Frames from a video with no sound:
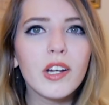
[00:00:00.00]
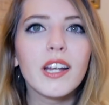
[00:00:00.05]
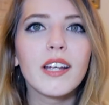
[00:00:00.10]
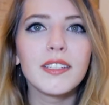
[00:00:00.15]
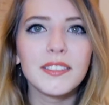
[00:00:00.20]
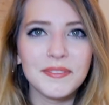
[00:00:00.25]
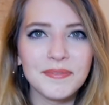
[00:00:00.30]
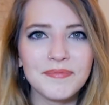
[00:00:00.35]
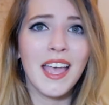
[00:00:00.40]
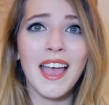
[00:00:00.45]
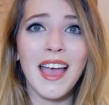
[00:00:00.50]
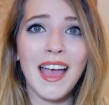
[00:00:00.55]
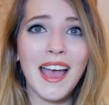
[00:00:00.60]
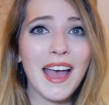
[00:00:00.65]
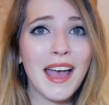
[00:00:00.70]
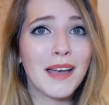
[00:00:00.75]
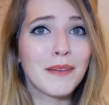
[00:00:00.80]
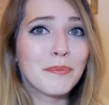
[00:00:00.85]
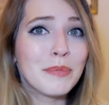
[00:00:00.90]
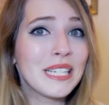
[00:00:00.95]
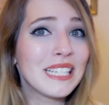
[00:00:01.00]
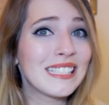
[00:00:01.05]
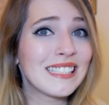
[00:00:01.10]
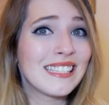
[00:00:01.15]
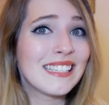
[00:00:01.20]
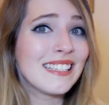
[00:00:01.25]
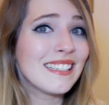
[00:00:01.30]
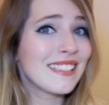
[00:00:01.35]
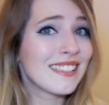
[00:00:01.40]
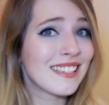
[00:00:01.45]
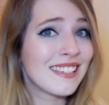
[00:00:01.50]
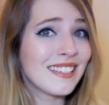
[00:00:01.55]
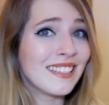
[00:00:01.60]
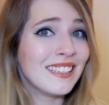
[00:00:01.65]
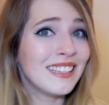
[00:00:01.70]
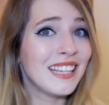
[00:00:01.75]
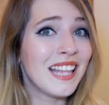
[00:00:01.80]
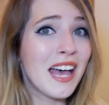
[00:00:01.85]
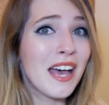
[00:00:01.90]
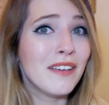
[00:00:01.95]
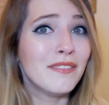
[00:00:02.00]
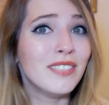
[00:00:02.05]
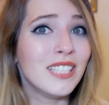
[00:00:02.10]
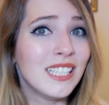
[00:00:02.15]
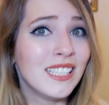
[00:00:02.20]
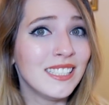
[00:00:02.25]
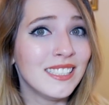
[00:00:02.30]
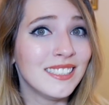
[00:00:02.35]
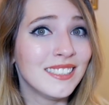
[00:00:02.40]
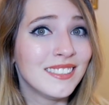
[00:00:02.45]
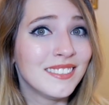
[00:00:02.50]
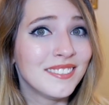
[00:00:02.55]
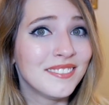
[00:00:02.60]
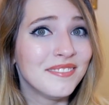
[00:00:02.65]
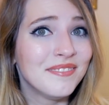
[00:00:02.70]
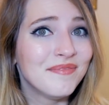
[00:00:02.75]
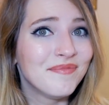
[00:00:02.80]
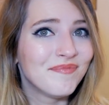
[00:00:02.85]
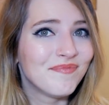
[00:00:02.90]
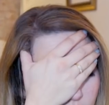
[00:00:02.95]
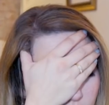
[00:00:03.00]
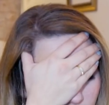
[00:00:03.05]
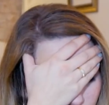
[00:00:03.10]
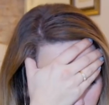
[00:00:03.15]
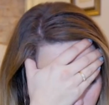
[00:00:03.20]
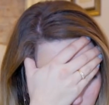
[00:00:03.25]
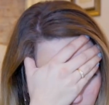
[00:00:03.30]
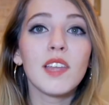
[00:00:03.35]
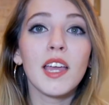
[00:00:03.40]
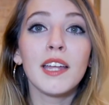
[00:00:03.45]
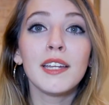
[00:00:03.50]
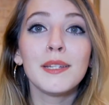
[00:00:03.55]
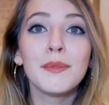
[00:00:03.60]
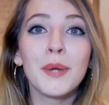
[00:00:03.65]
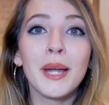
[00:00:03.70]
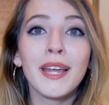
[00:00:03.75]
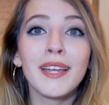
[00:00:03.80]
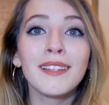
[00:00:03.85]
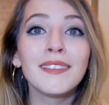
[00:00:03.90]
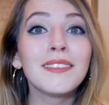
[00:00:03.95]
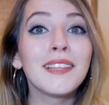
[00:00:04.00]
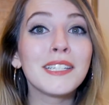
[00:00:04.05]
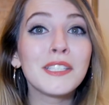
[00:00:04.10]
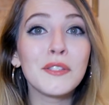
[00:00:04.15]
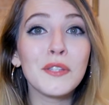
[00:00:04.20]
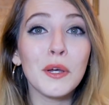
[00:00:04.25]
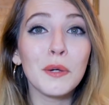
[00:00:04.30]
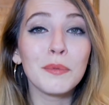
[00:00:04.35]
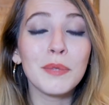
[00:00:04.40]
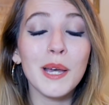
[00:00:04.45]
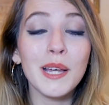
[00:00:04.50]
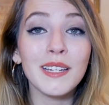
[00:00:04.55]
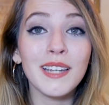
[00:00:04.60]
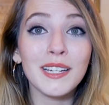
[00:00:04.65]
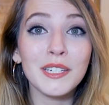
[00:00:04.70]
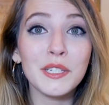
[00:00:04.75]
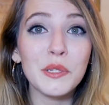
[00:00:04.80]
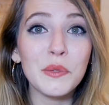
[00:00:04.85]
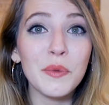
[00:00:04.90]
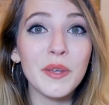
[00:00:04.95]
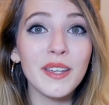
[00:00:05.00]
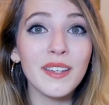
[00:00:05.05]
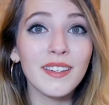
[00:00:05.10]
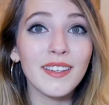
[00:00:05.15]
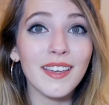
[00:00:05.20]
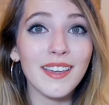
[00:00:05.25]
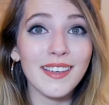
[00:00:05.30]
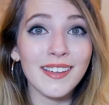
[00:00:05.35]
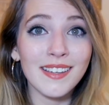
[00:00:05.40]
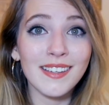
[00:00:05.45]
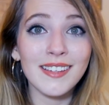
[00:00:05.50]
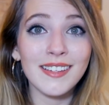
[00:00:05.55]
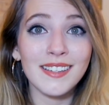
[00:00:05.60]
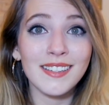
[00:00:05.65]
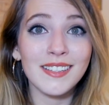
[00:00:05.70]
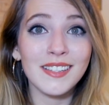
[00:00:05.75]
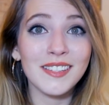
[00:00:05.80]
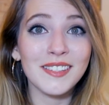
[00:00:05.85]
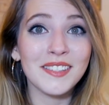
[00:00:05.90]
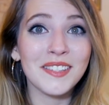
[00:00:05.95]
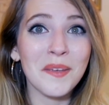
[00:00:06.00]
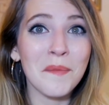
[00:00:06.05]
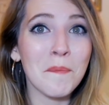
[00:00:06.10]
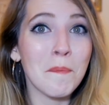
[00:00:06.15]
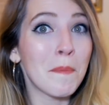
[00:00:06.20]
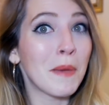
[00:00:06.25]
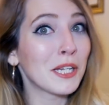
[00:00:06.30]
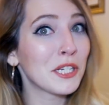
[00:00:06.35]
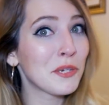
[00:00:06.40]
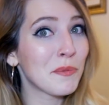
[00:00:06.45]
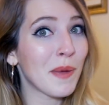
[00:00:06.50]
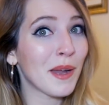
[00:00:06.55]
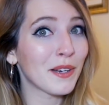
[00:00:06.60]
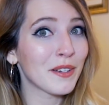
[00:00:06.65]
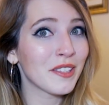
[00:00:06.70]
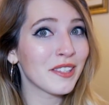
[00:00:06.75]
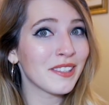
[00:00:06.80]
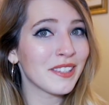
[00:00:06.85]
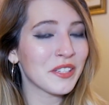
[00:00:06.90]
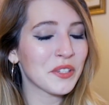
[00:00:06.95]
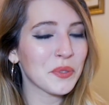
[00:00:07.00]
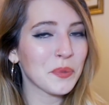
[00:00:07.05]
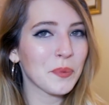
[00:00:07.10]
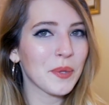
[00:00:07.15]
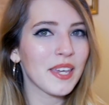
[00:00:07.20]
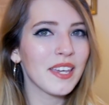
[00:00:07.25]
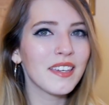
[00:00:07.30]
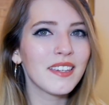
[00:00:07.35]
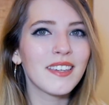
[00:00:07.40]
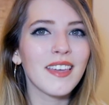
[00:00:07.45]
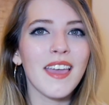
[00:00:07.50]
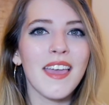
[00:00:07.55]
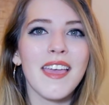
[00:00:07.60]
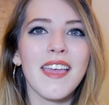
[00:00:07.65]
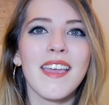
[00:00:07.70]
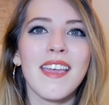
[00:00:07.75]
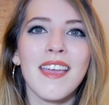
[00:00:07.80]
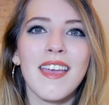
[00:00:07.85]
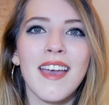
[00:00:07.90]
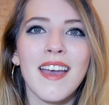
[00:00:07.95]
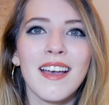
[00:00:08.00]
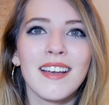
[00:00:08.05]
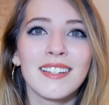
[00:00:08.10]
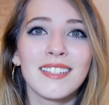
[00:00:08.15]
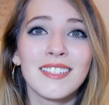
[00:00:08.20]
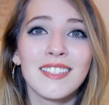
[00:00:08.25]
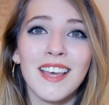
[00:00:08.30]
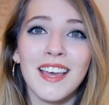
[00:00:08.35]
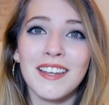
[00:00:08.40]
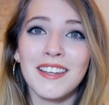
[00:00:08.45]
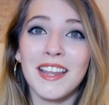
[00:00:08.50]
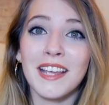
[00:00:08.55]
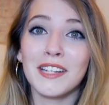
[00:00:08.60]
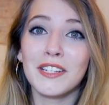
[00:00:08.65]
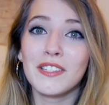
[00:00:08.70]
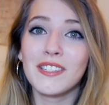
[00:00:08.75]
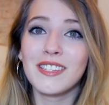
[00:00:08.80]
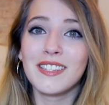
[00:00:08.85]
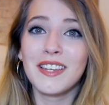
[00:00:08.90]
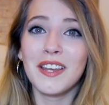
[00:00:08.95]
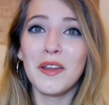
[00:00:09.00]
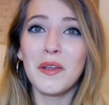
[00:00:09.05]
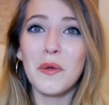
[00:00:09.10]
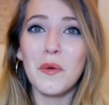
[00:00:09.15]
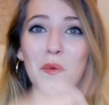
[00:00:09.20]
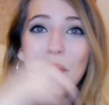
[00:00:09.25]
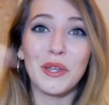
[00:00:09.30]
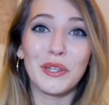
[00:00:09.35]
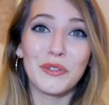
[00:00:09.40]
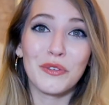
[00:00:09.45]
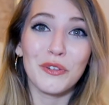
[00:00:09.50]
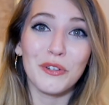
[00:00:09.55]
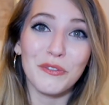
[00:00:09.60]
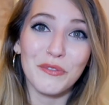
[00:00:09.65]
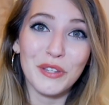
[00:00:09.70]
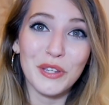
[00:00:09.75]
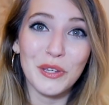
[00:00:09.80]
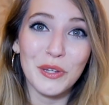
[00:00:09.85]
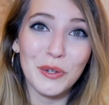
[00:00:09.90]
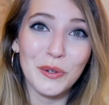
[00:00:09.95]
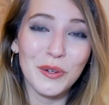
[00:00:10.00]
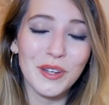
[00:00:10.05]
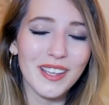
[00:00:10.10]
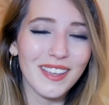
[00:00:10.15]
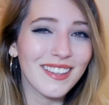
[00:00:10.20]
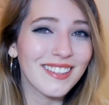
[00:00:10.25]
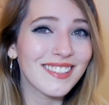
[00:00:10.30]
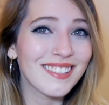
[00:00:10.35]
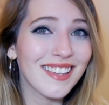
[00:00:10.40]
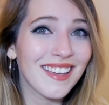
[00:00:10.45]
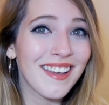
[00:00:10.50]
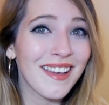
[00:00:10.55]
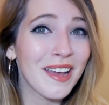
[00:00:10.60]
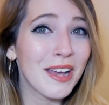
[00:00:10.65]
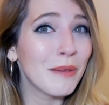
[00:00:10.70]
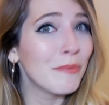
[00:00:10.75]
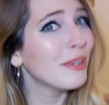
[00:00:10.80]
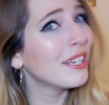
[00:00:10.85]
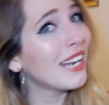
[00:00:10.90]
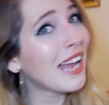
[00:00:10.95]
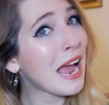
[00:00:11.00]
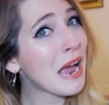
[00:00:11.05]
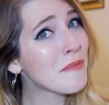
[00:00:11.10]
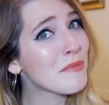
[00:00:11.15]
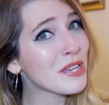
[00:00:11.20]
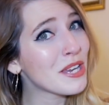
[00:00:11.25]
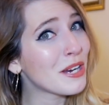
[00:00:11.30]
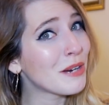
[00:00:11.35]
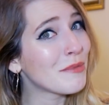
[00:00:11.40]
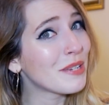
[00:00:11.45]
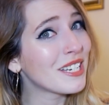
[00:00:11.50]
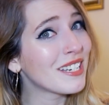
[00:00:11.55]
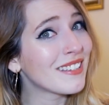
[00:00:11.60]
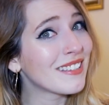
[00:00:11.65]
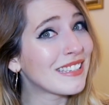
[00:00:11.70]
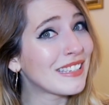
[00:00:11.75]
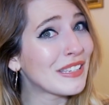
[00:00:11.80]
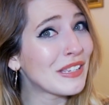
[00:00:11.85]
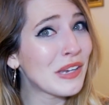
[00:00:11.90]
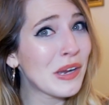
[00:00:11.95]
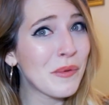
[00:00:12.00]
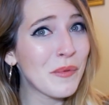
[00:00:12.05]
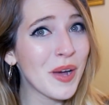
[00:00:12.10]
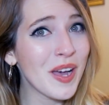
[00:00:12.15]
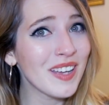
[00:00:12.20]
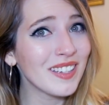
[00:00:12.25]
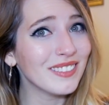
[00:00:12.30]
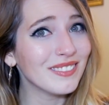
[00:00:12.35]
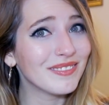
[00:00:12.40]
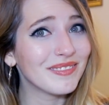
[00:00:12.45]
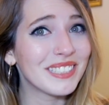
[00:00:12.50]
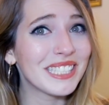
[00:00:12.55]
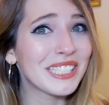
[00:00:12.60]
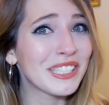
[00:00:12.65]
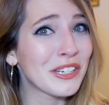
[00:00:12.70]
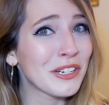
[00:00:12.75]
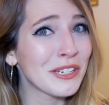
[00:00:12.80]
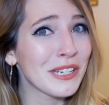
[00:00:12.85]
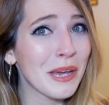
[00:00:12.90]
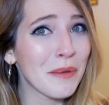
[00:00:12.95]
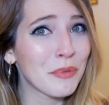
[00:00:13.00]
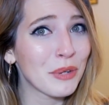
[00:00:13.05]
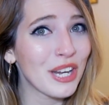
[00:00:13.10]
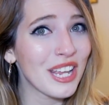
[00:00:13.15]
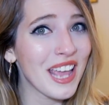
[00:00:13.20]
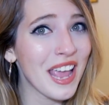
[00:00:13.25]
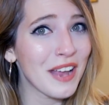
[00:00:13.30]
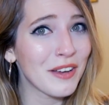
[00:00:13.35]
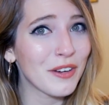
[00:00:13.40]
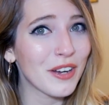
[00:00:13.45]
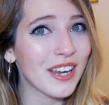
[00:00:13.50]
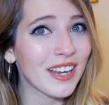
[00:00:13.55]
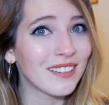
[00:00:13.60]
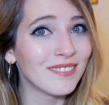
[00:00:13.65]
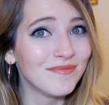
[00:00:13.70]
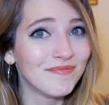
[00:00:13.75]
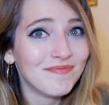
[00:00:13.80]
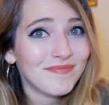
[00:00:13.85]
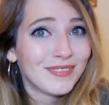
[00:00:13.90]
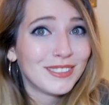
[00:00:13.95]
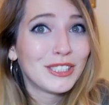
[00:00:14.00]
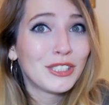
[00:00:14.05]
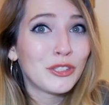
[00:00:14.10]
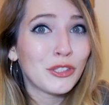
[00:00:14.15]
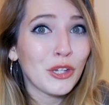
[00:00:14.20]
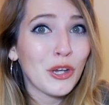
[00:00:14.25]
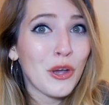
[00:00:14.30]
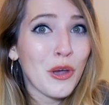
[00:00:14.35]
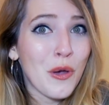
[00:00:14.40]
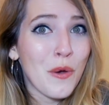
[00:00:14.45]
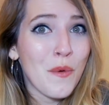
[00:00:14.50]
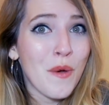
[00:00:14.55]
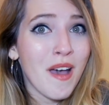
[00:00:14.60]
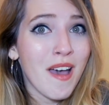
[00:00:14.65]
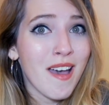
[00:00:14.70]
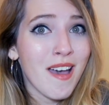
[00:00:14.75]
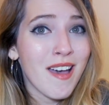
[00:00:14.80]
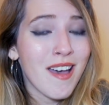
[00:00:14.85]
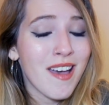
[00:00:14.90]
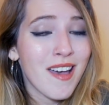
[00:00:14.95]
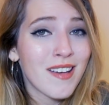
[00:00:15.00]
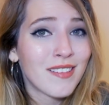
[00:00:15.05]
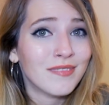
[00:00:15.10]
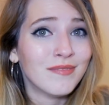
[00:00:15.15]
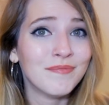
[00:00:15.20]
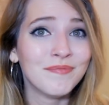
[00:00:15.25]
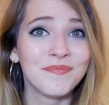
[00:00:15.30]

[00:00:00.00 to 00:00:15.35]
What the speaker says: it. Happy season 11. Anyway, let's hope that next week is much better than this week, and that next week's review is a bit happier, because you know what? This turned out pretty angry. So,